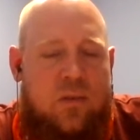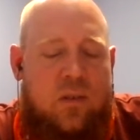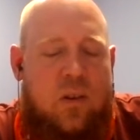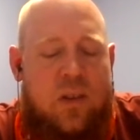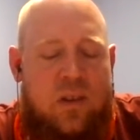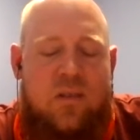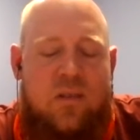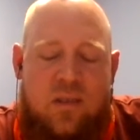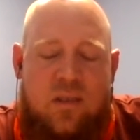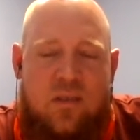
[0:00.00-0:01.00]
So
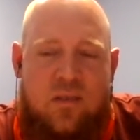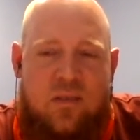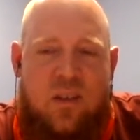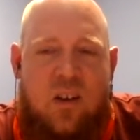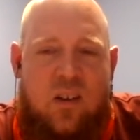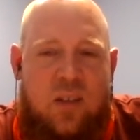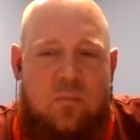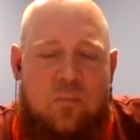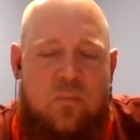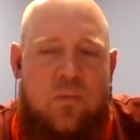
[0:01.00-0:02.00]
here's how I
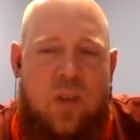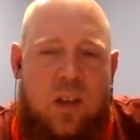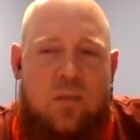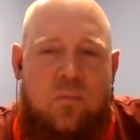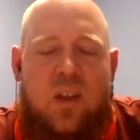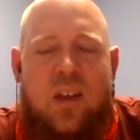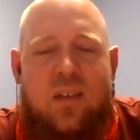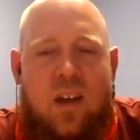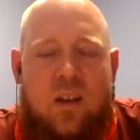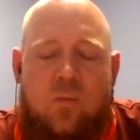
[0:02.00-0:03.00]
play
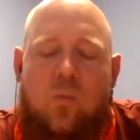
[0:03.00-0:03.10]
that up.